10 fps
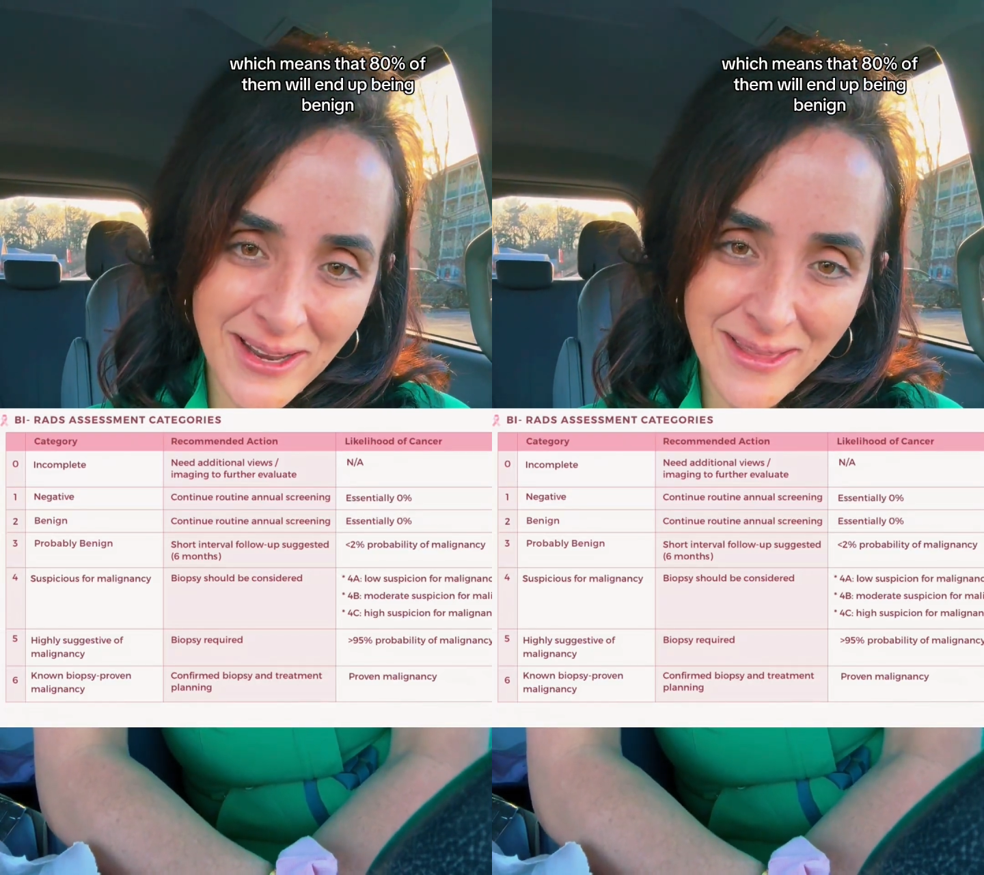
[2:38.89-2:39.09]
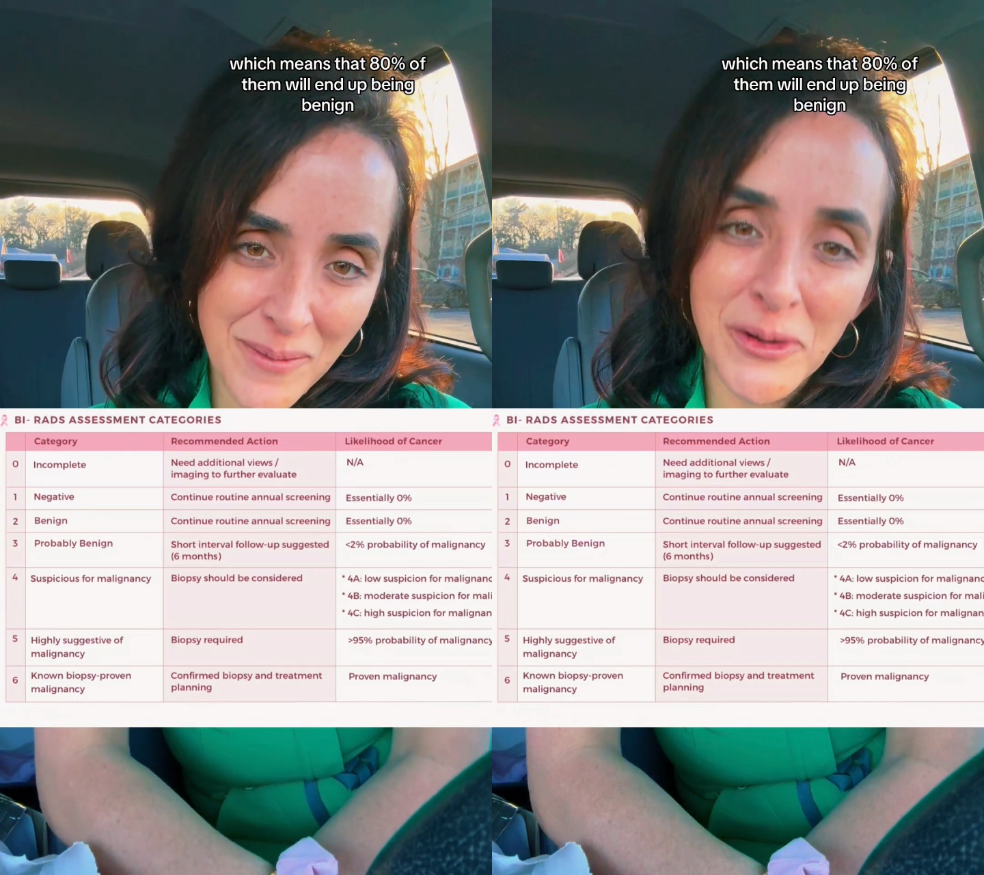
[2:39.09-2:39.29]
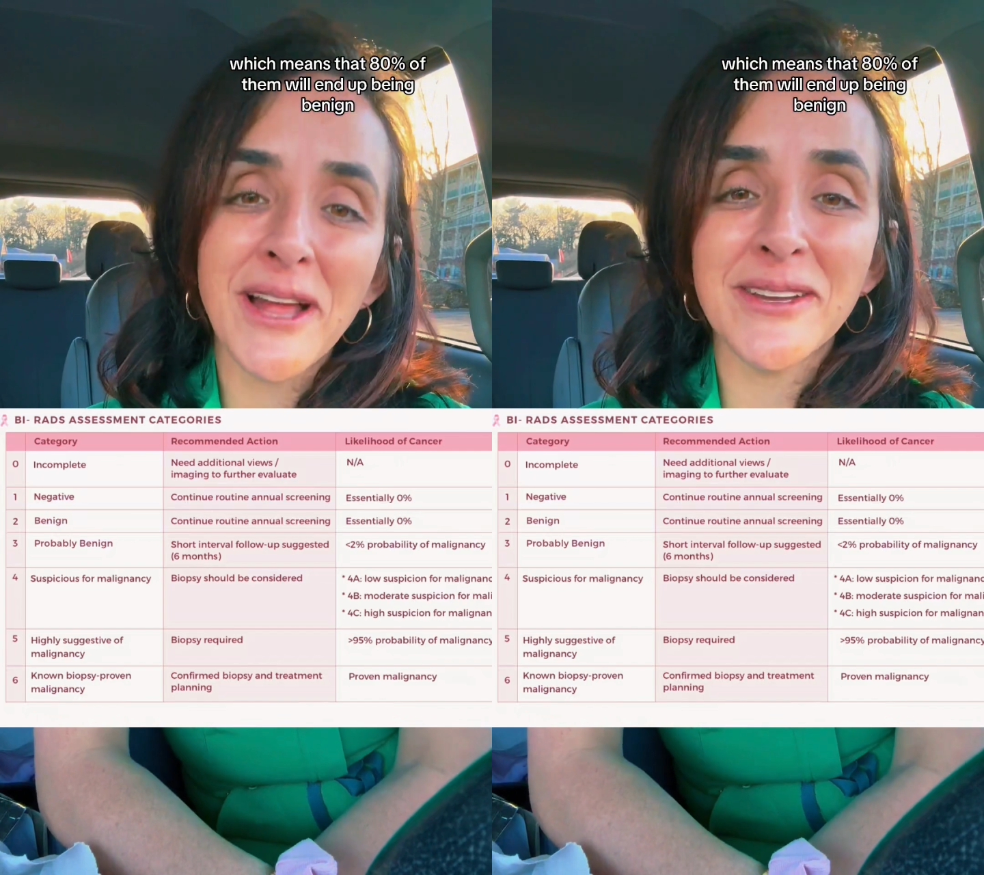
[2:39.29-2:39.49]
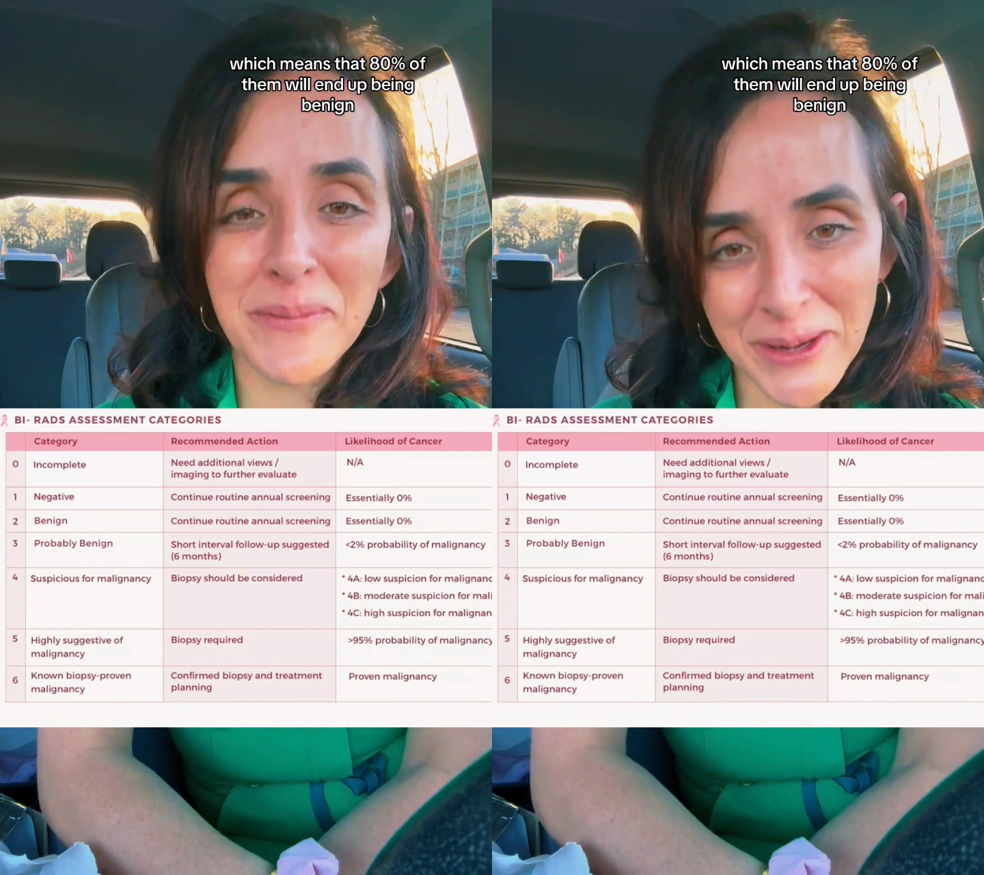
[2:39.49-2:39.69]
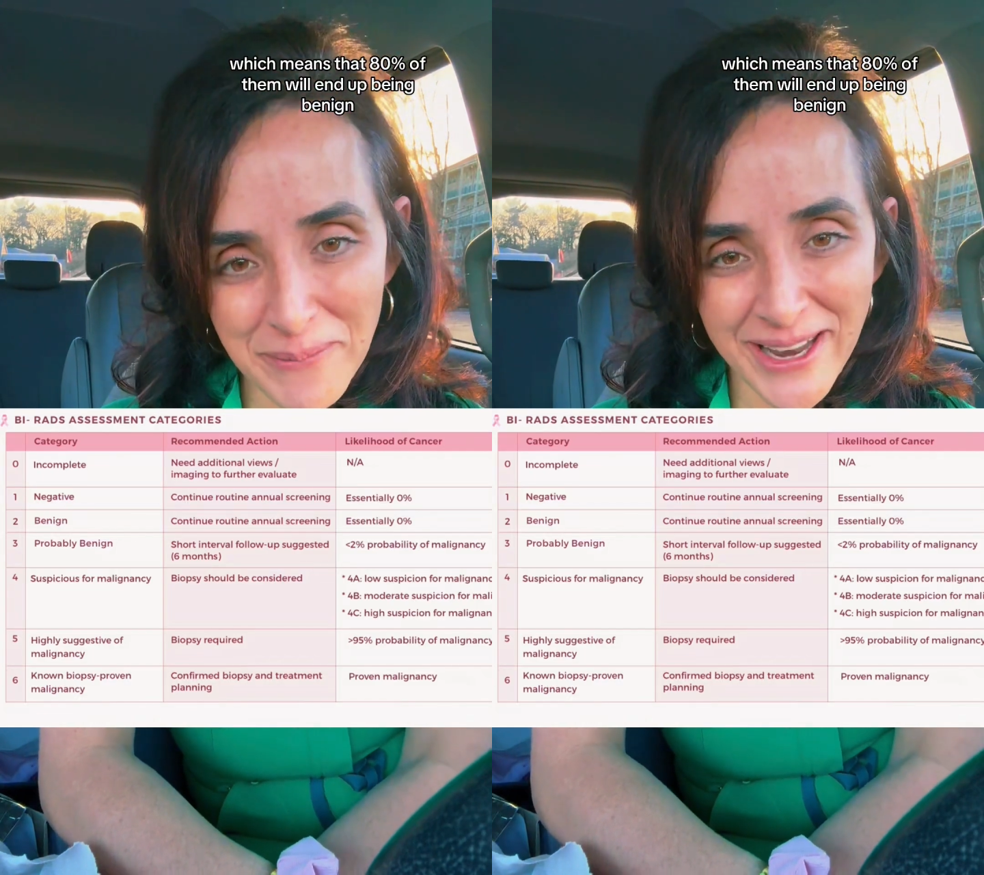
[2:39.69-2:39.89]
of them will end up
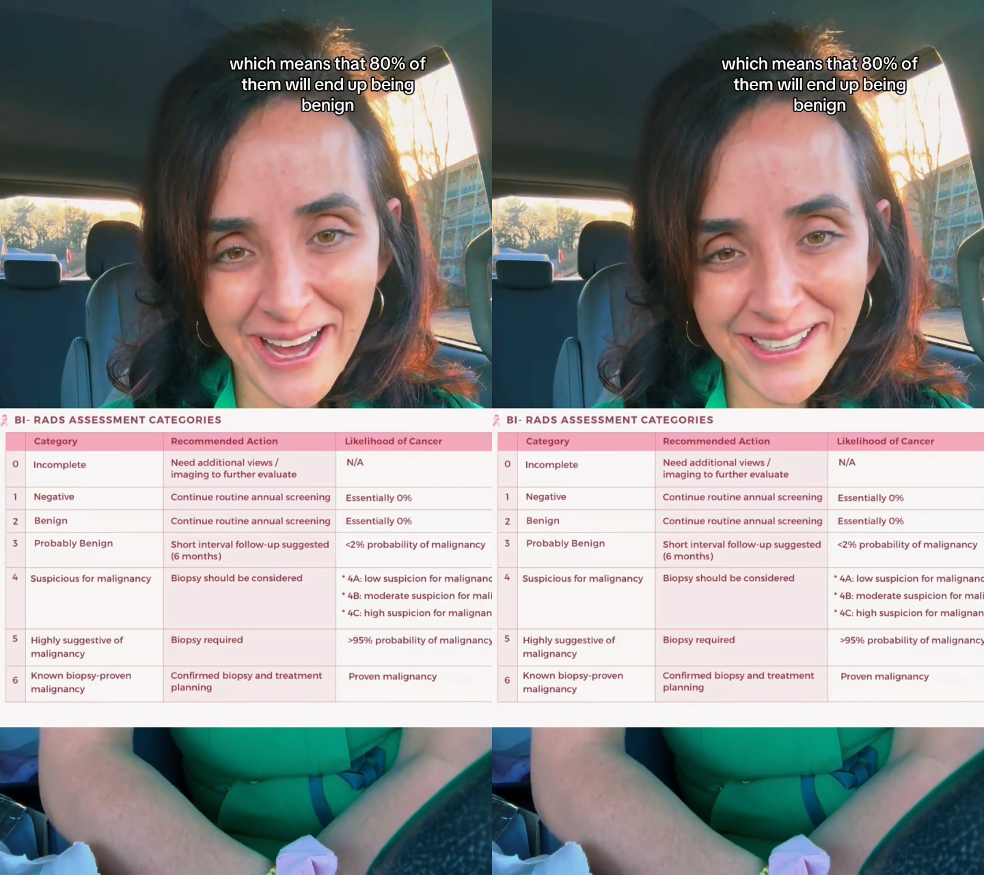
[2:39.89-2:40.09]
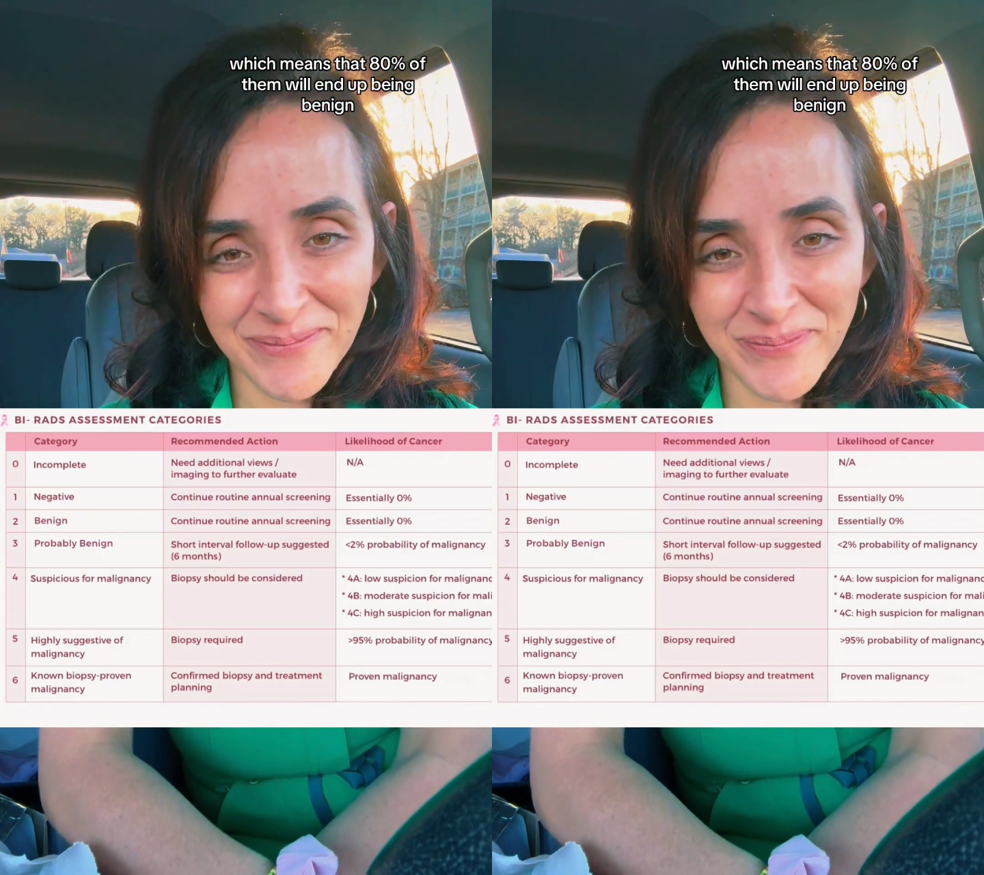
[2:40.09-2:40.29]
being benign.